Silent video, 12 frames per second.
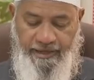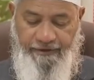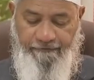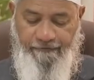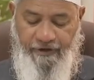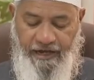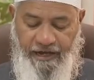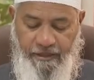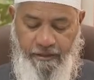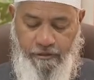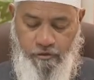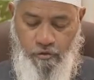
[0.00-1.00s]
if
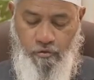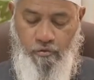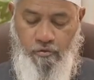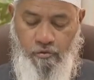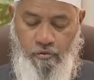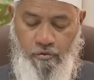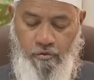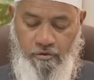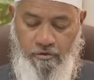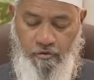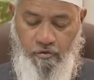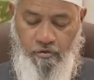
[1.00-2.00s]
I sew
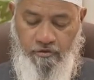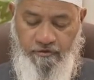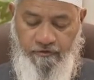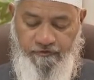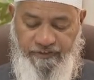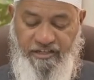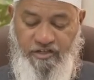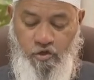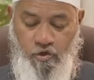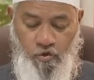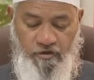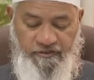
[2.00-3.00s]
such
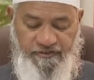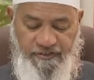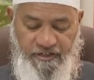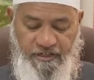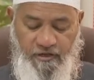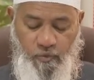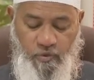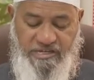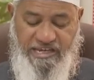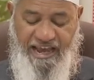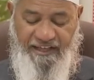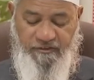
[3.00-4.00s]
clothes
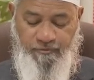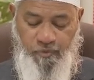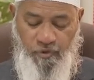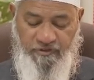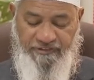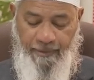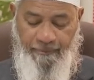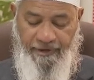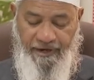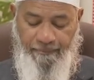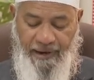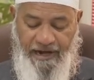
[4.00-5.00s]
which expose the
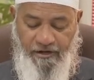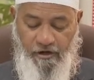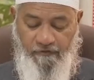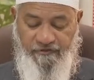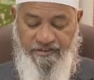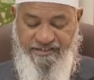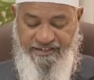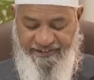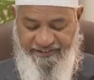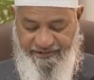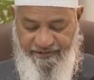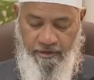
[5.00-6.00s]
upper part of the
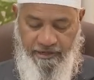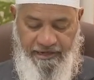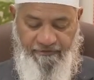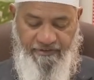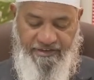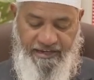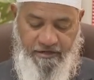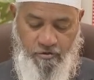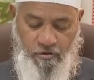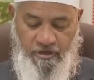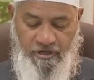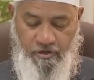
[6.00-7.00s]
chest, cleavage and
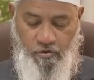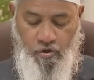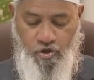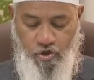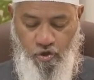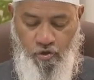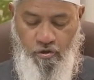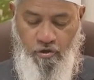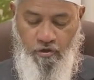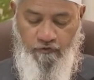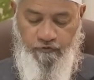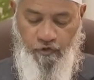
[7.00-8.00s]
shoulder don't show,
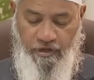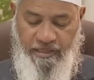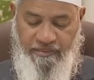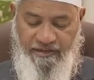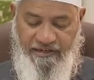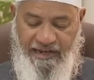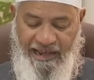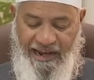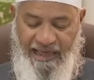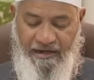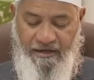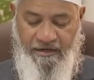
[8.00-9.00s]
so is it
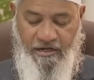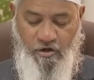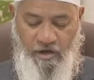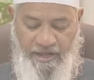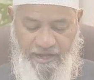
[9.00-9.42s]
halal earning or